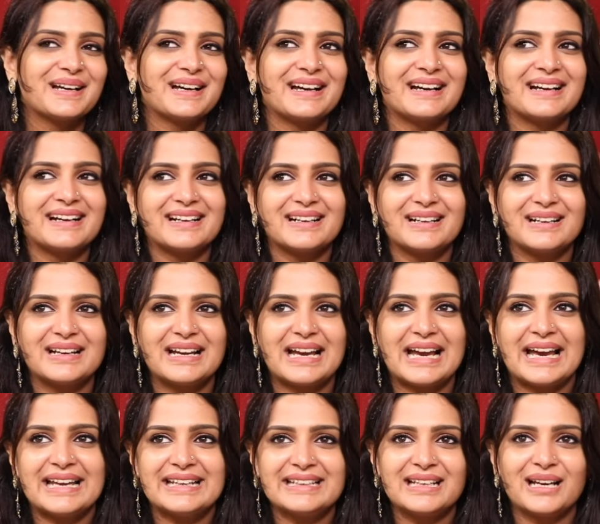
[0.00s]

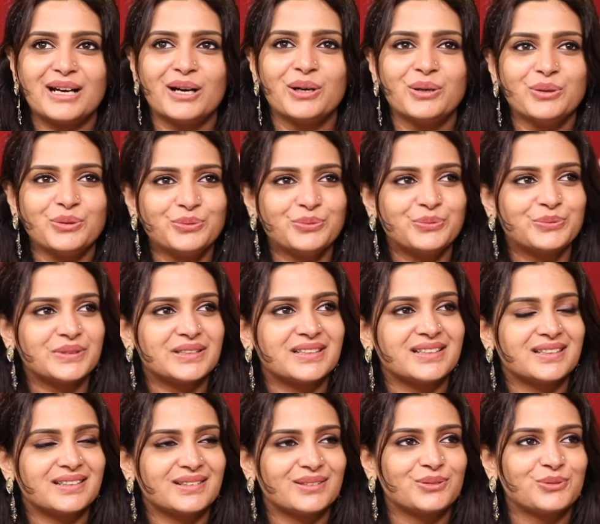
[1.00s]
And
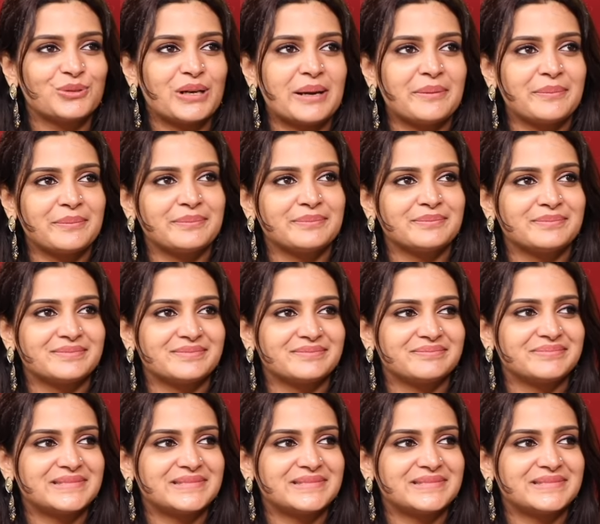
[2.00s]
now who I'm